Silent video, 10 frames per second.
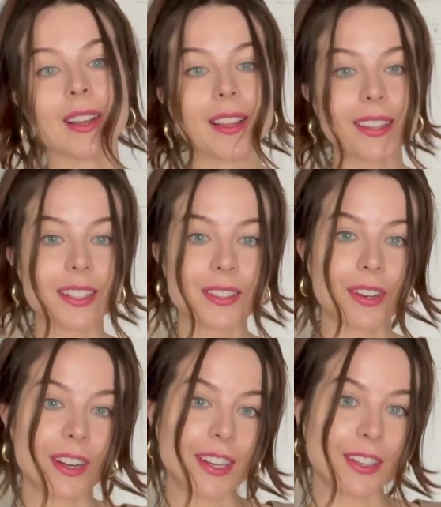think it's
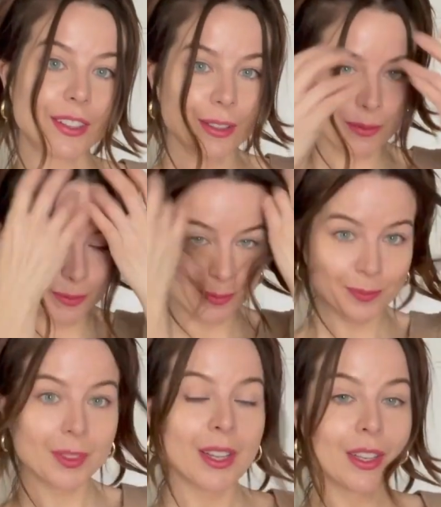very, you know,
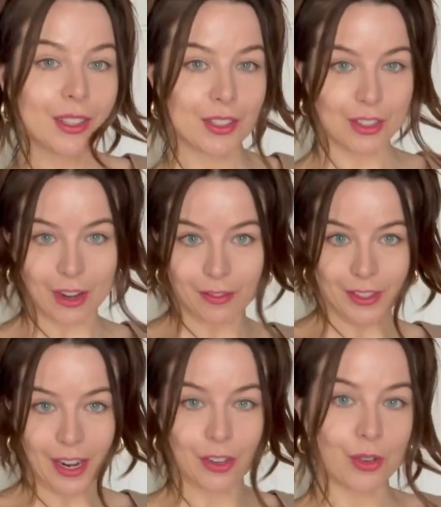soft
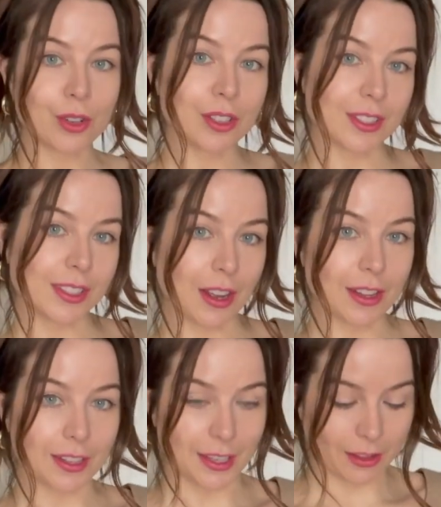natural. It's
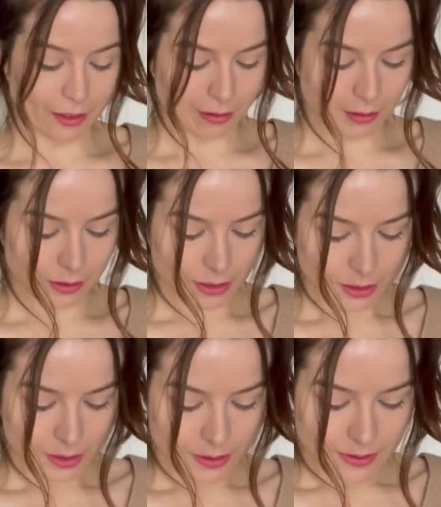got like the
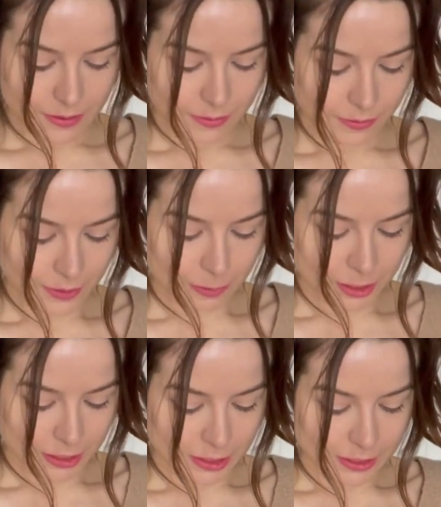
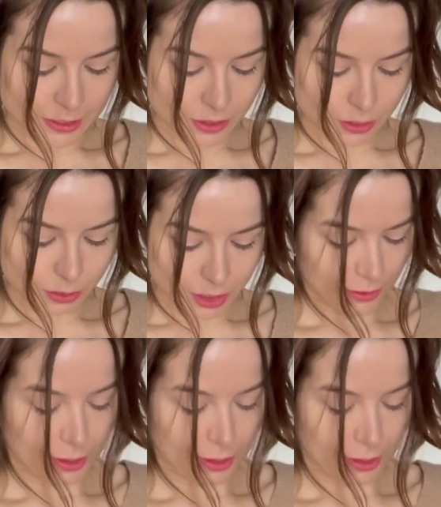femininity to it. It's